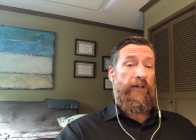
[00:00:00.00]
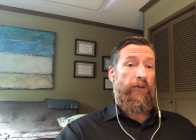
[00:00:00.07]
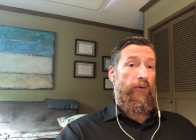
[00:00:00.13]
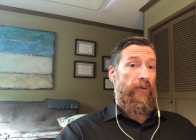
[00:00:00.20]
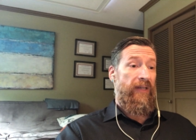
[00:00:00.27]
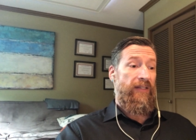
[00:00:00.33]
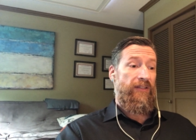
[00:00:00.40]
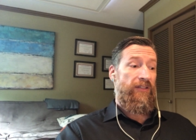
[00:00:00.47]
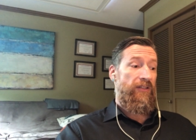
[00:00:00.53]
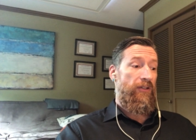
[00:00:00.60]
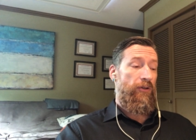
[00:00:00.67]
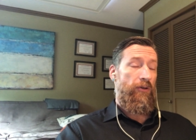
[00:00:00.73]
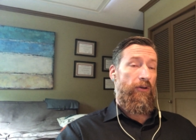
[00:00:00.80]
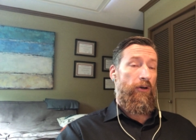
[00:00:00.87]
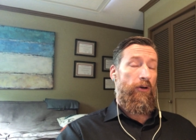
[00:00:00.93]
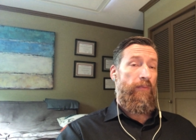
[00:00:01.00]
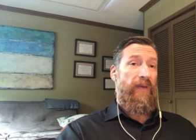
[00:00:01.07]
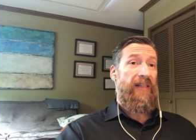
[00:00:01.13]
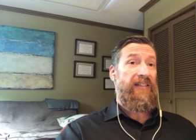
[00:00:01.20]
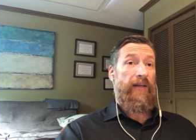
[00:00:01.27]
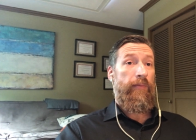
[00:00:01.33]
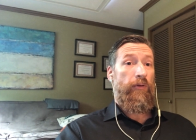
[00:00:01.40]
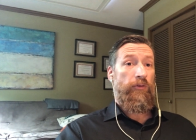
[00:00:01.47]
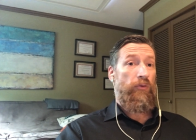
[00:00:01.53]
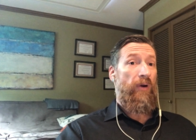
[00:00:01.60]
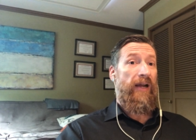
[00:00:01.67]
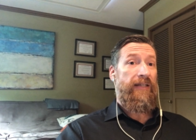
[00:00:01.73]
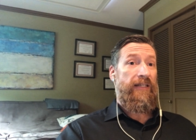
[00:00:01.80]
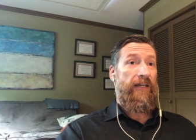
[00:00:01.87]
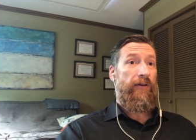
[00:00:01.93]
who meets some of those
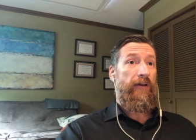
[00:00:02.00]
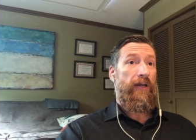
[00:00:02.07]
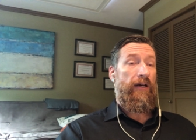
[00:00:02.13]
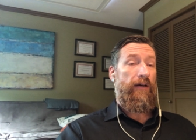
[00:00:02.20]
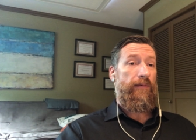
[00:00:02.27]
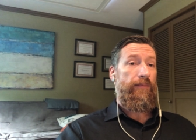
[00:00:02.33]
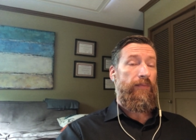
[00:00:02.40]
criteria,